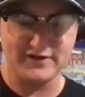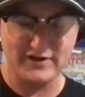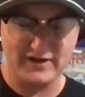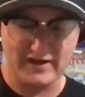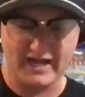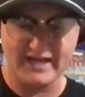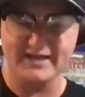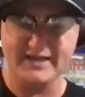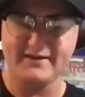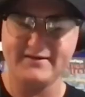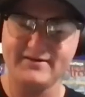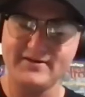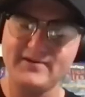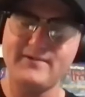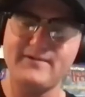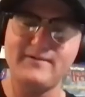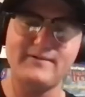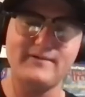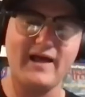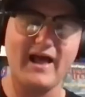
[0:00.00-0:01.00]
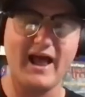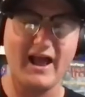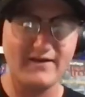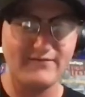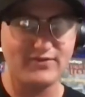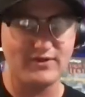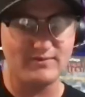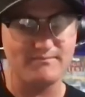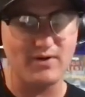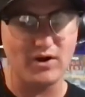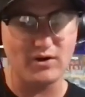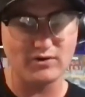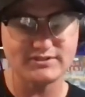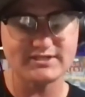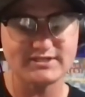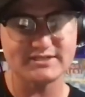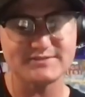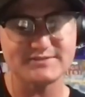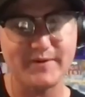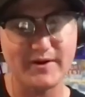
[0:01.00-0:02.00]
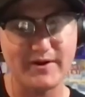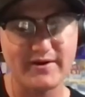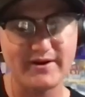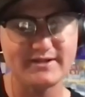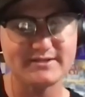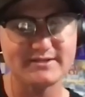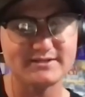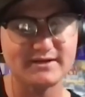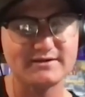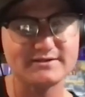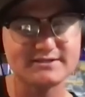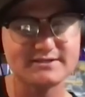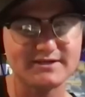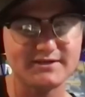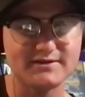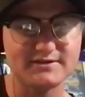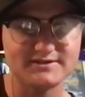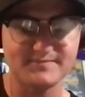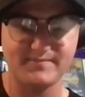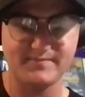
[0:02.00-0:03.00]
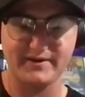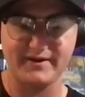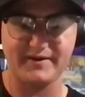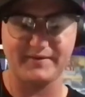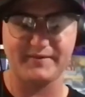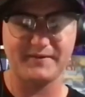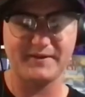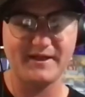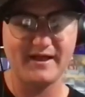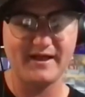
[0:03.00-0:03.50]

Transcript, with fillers: You know, I don't have the most experience on stilts, but